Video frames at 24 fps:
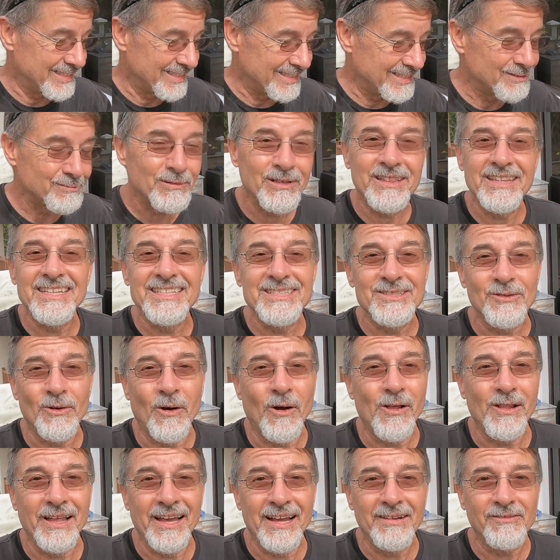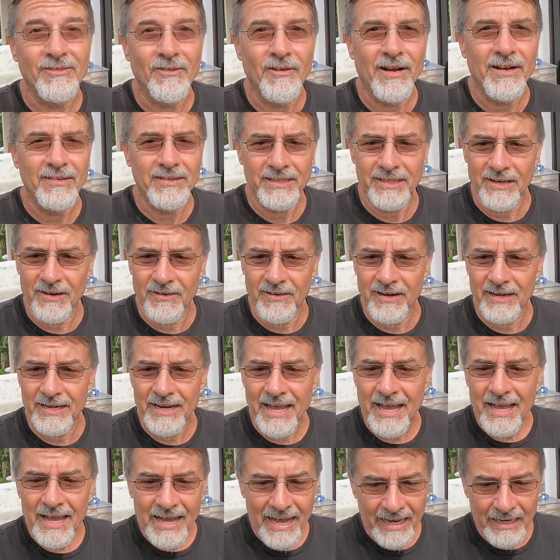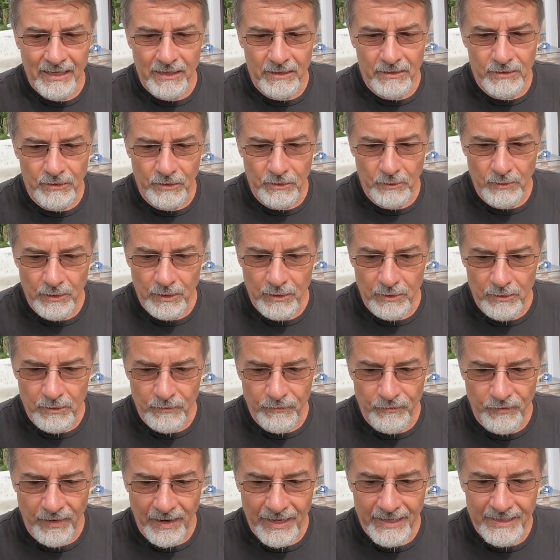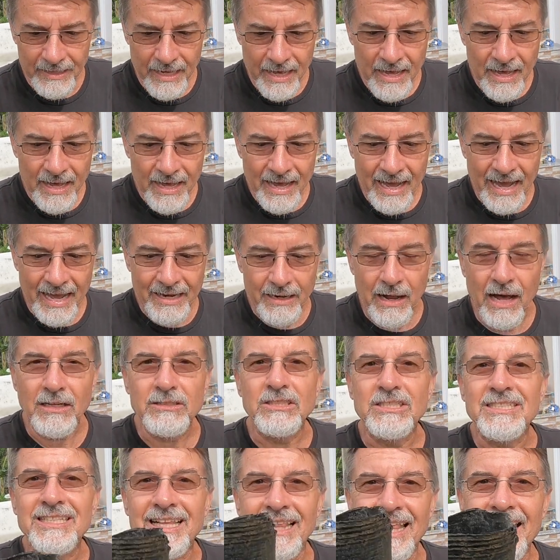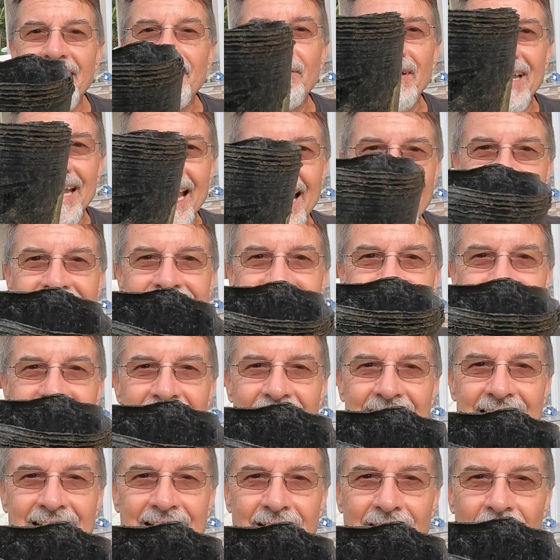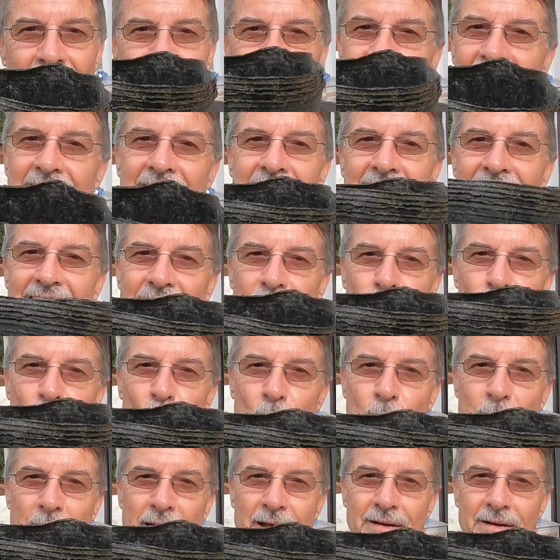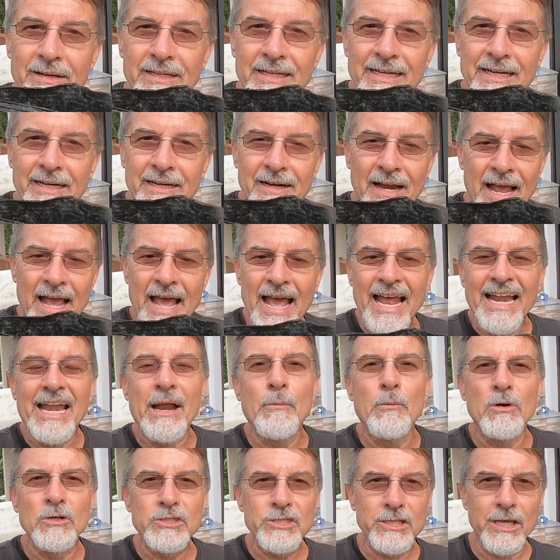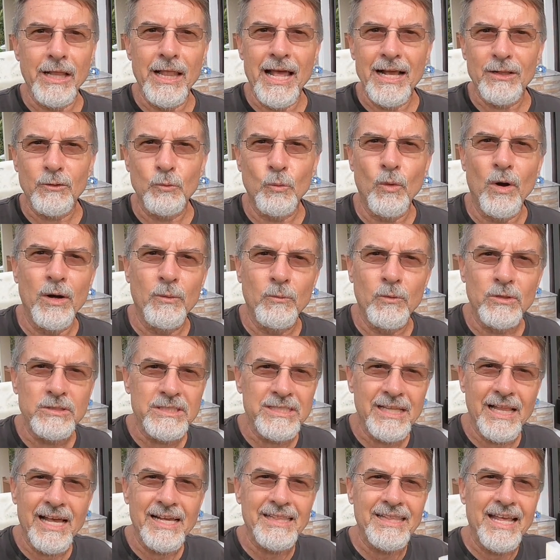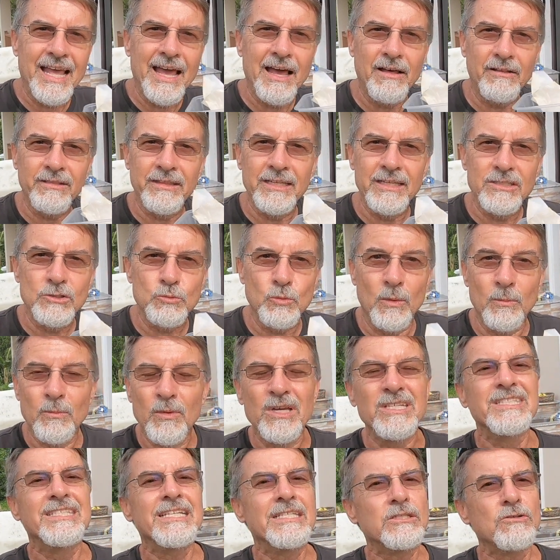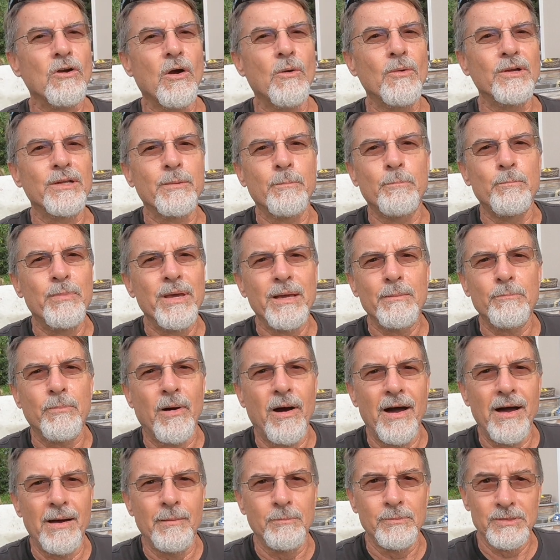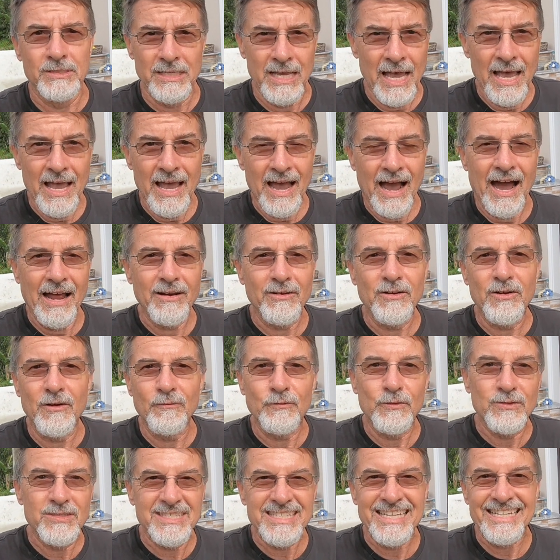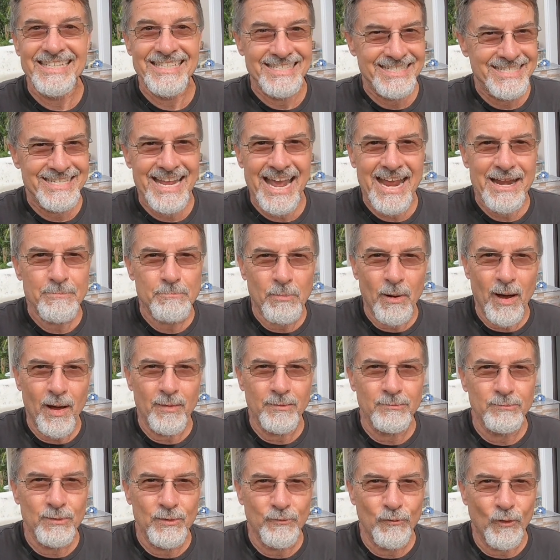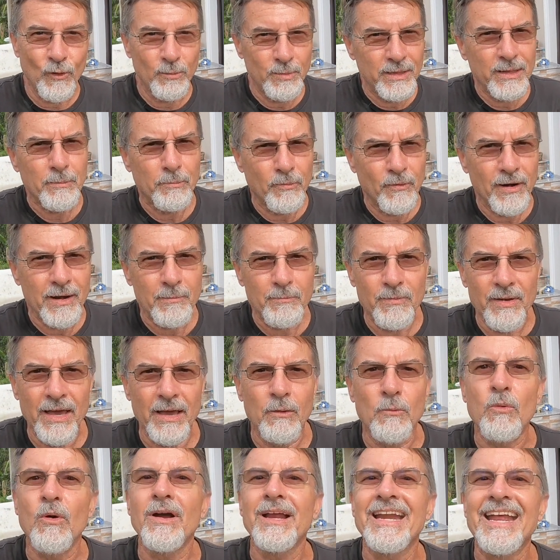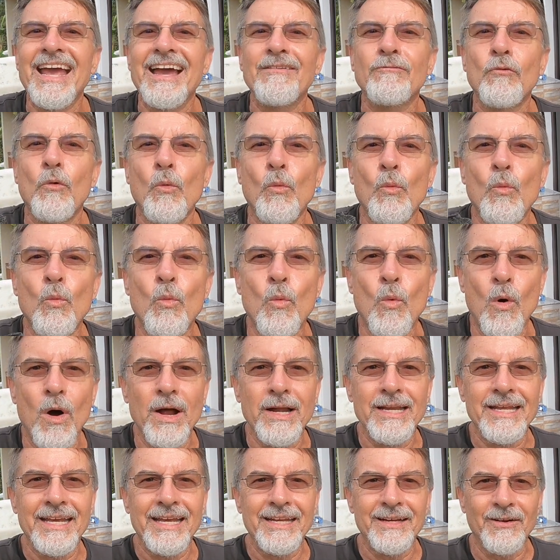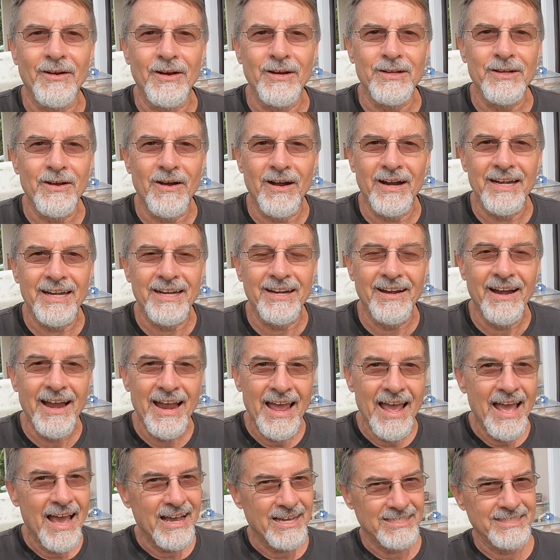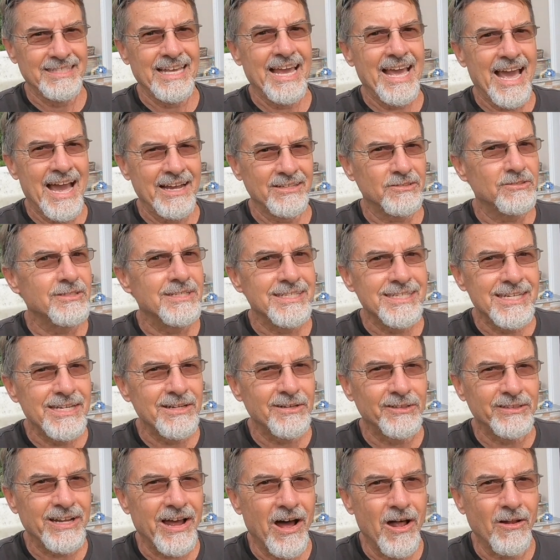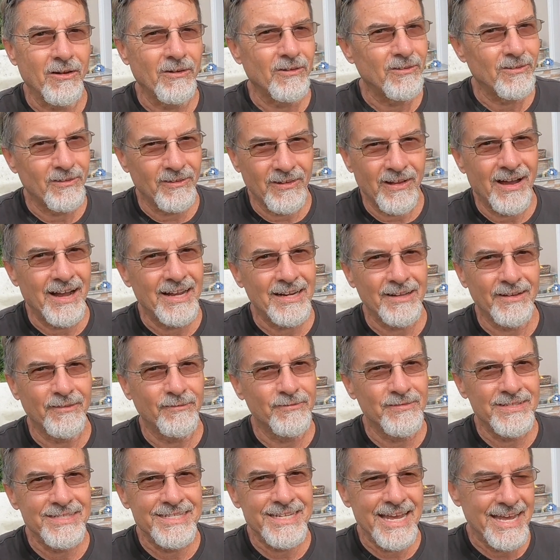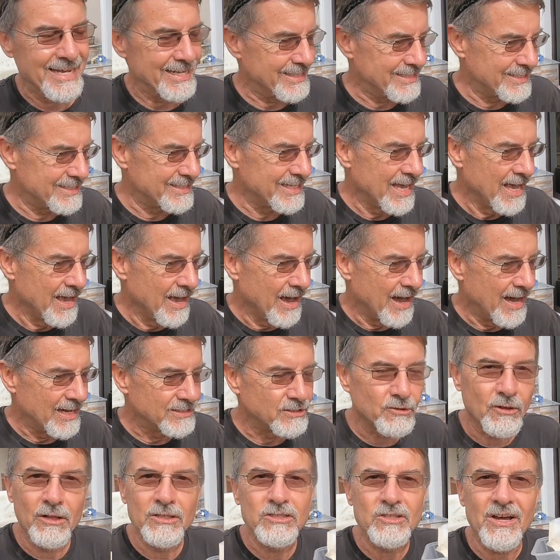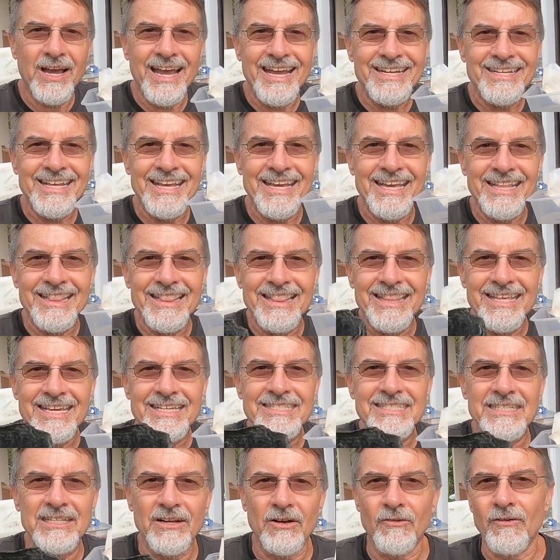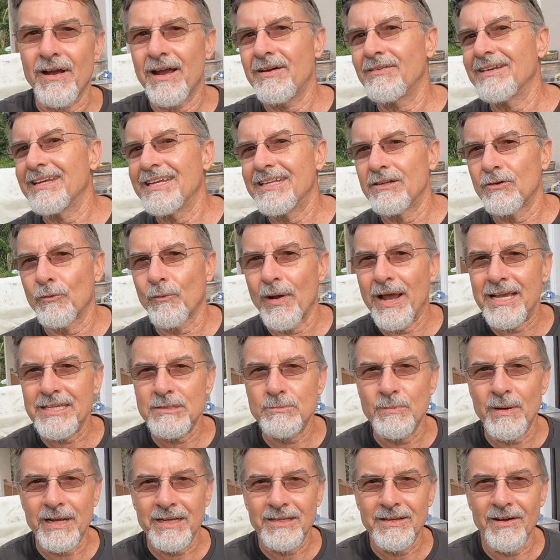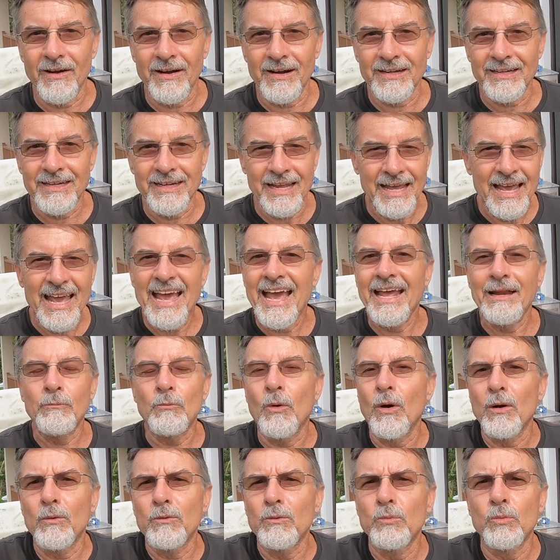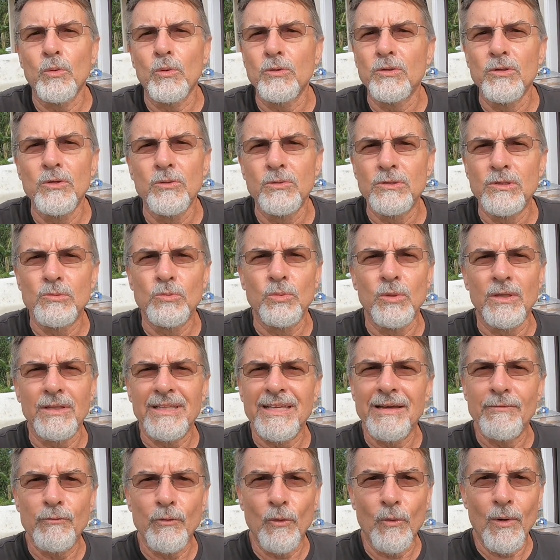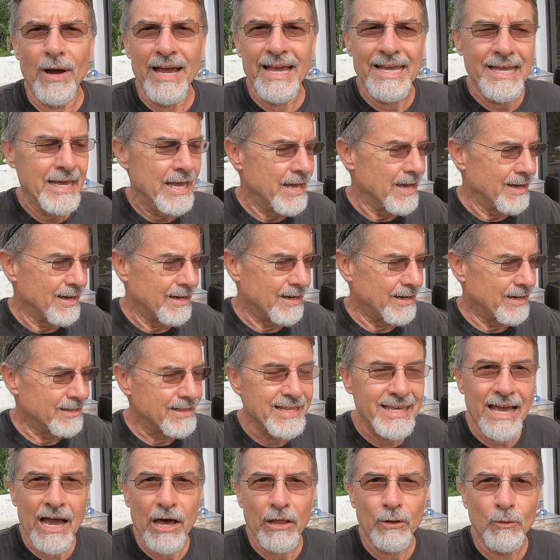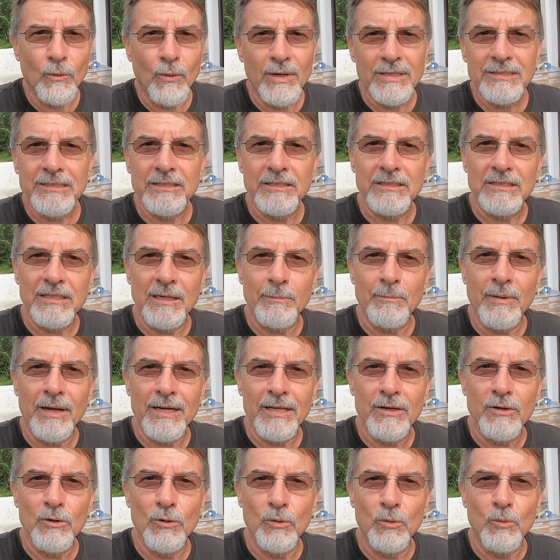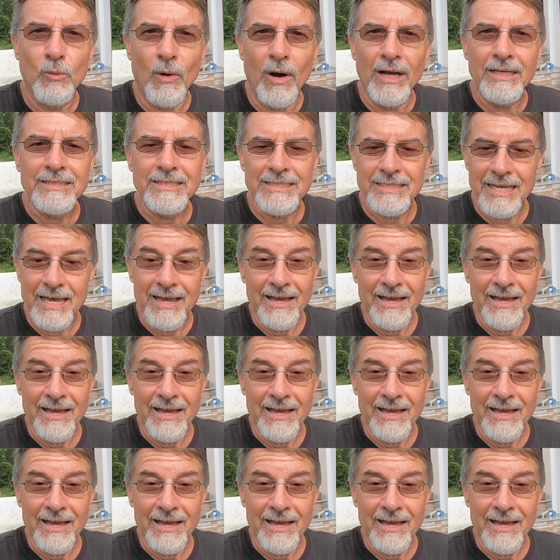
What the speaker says: these, but these are all I have around the yard. And it'll do fine. And I'll just leave it inside here and let it get root bound in here. And then we'll select one. We'll select the healthiest one because these grow into big palms. I don't know if you've seen date palms before, but they're pretty big. We're going to have one in our yard here because they actually yield a lot of dates. So let's go ahead and get these in the ground in the raised bed garden, and what we'll do is we'll give away the other ones to somebody who wants